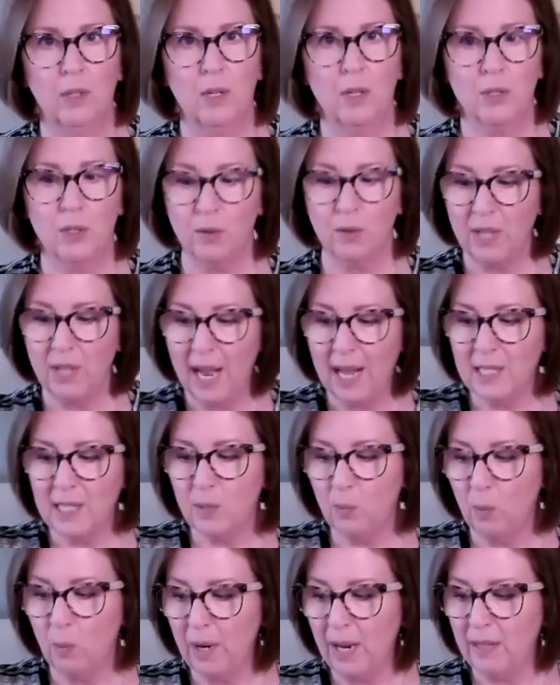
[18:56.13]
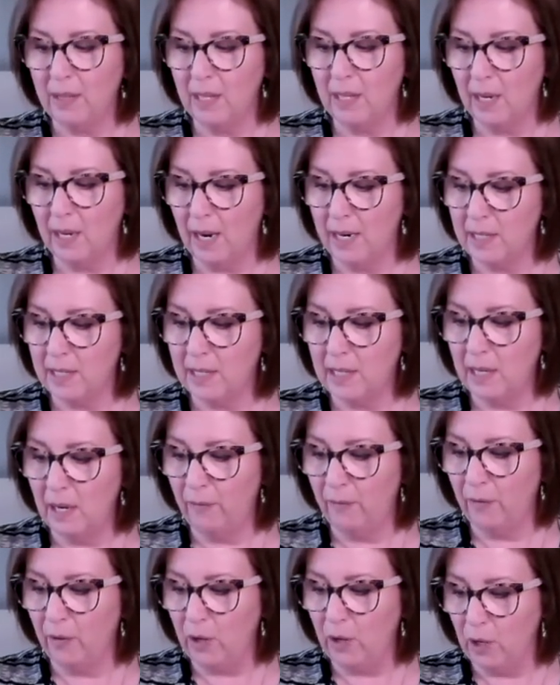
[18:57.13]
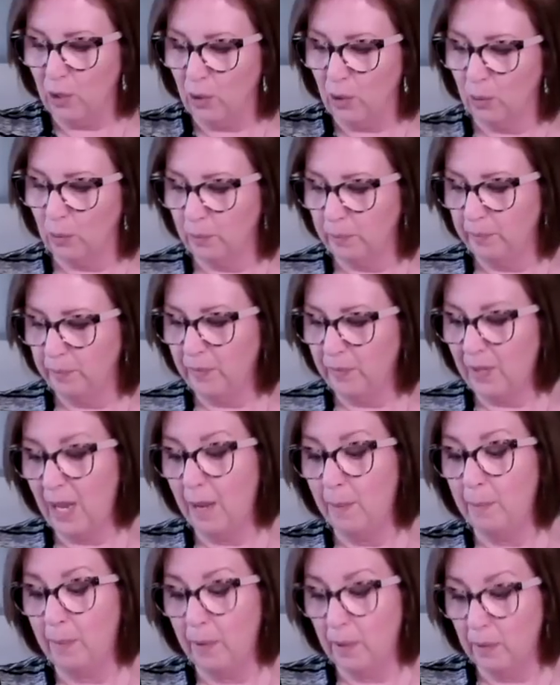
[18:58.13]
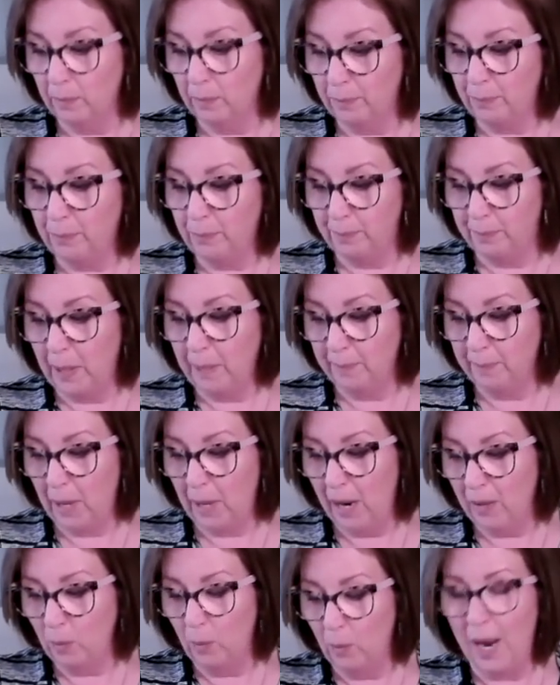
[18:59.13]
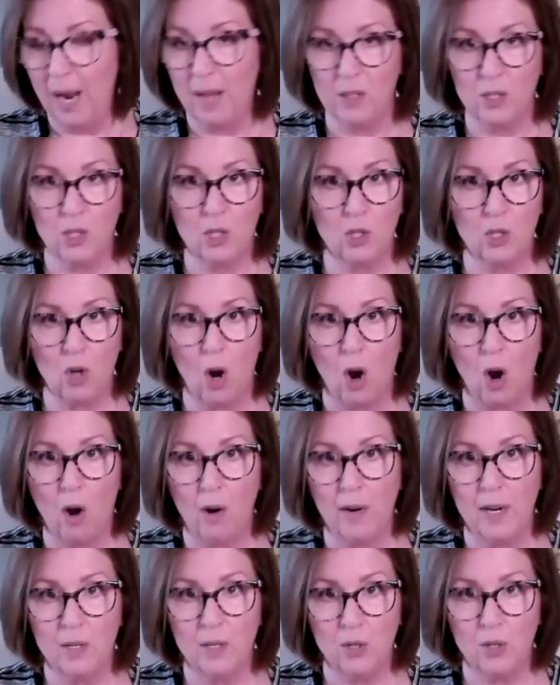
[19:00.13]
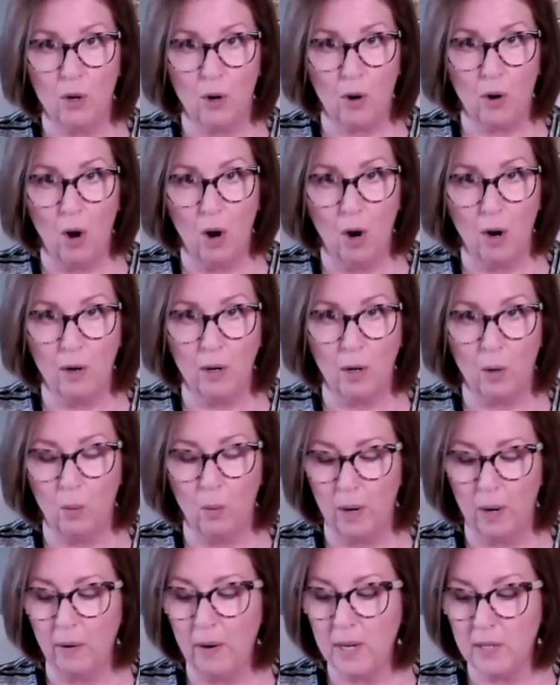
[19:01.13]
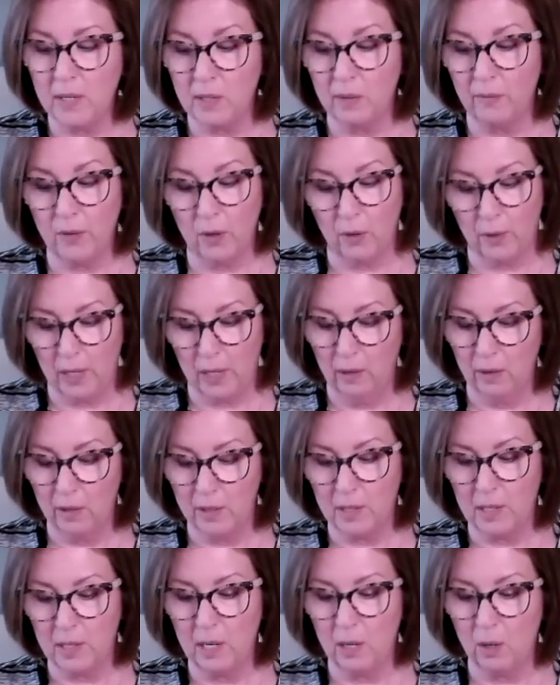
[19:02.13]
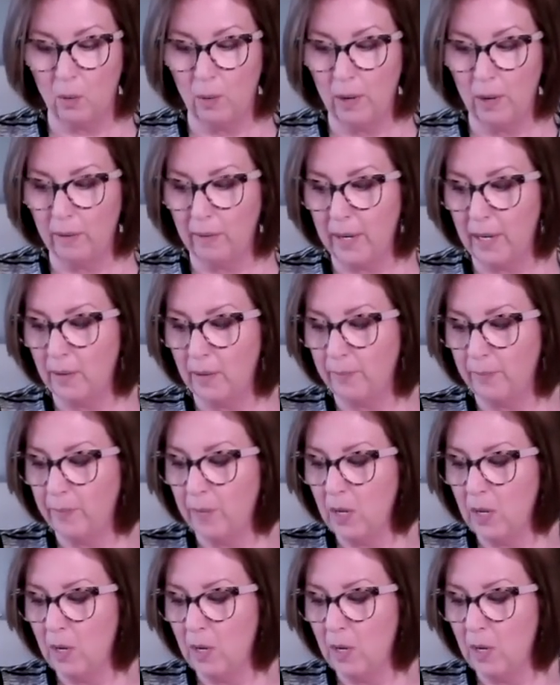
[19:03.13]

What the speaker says: So that's what I think I see for you. And by the way, the Star is your card, Aquarius, if you're here as the Aquarian.